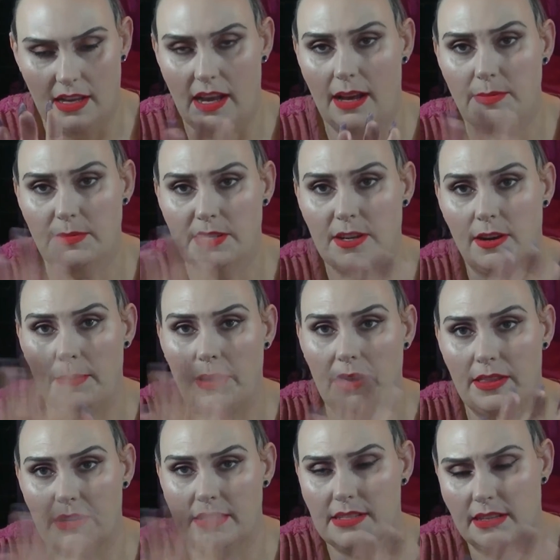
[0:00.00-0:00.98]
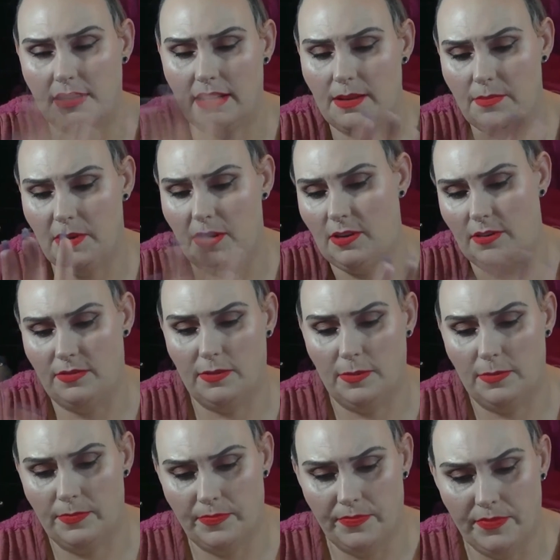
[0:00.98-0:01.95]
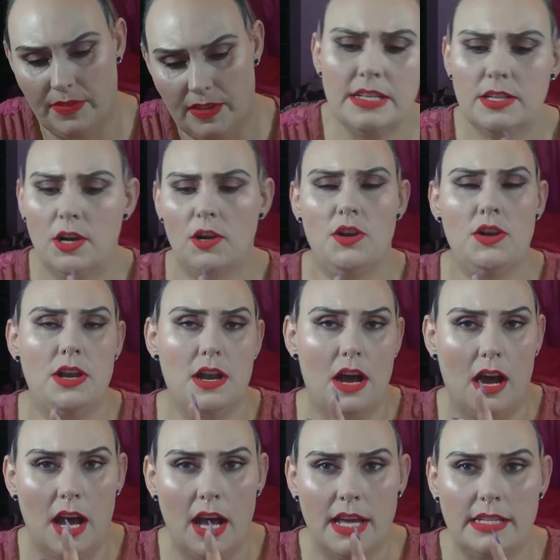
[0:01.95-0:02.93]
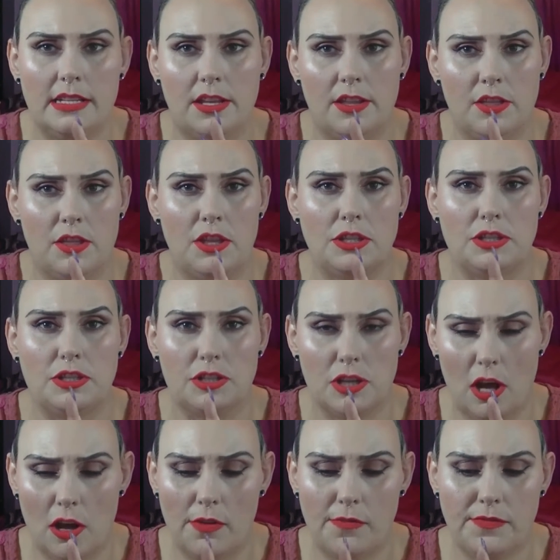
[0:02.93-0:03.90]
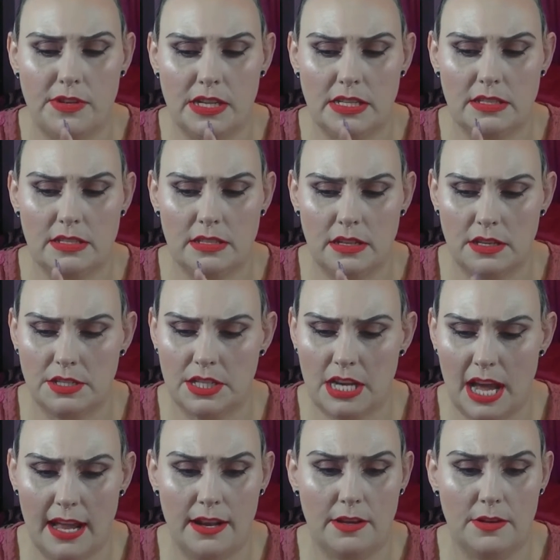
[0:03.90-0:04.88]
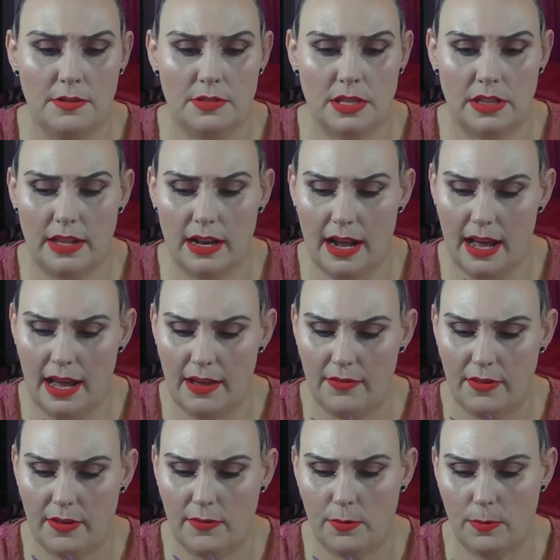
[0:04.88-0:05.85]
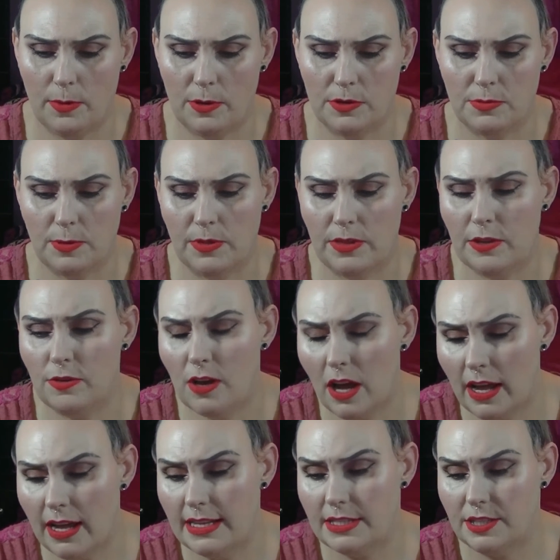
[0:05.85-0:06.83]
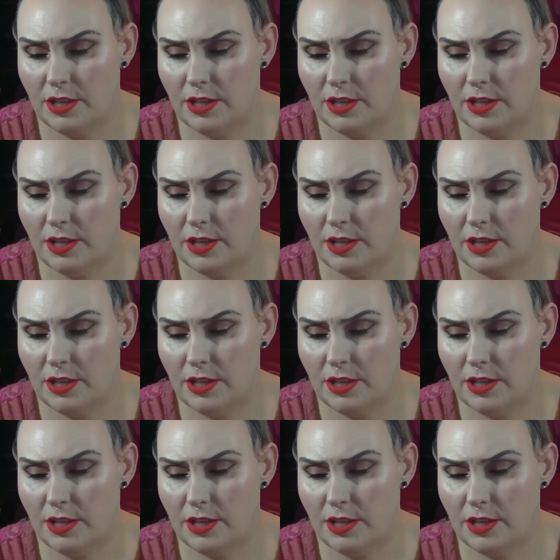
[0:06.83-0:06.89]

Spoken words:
I'm sorry about this. Like, I'm awful. These are not the softest shadows that I have ever worked with. They're not as